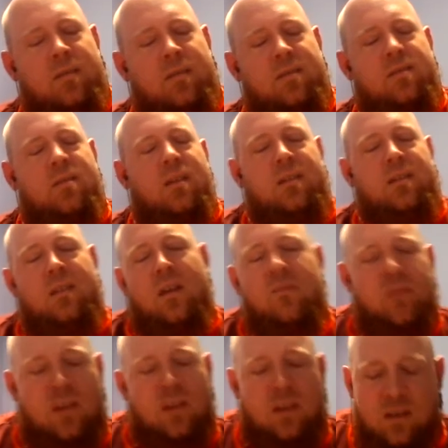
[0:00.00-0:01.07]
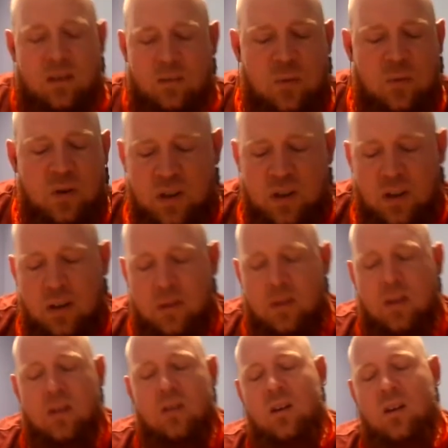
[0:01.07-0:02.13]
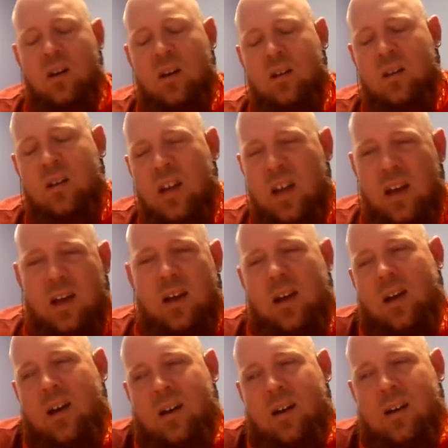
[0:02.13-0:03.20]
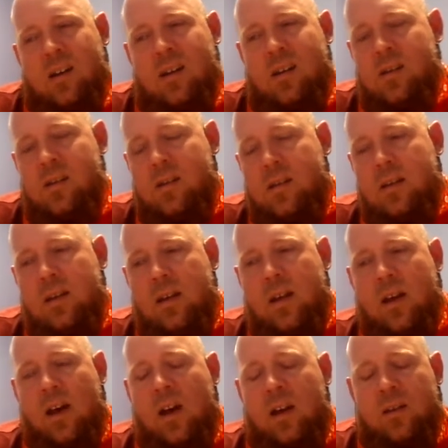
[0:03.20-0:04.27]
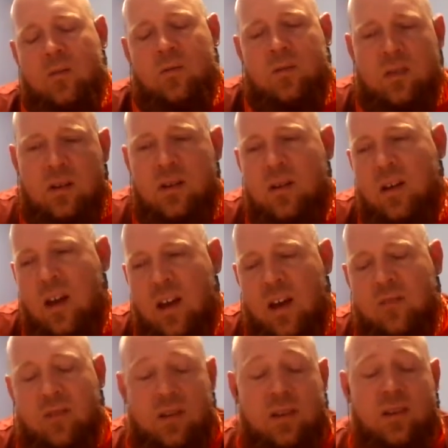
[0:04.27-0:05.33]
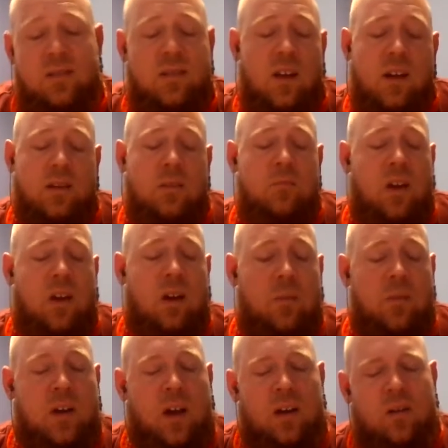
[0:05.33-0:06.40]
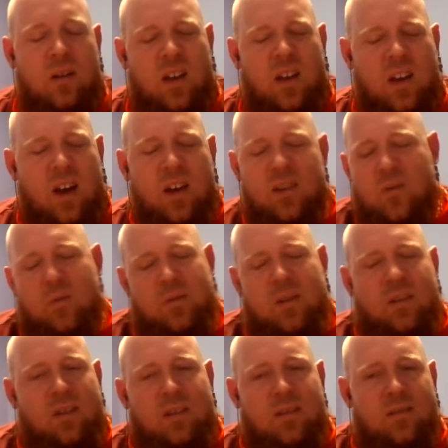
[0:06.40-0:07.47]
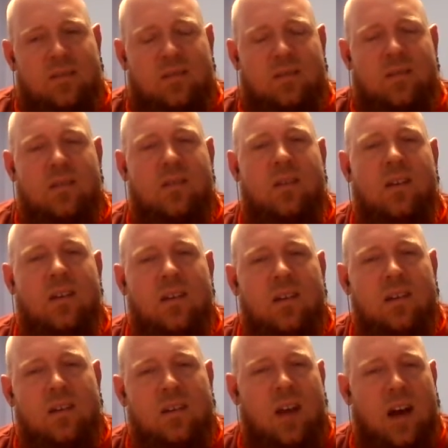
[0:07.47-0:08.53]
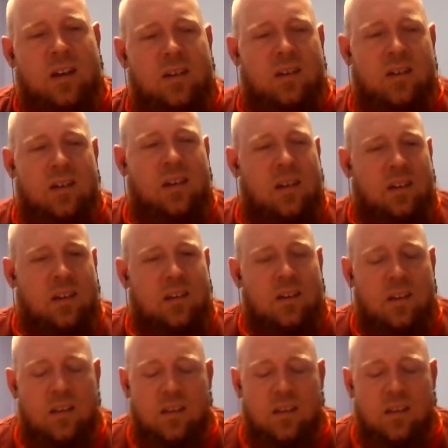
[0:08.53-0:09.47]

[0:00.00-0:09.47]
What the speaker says: significant to push anything along. Uh, I don't. I haven't disliked him there, but I don't think he's not needed.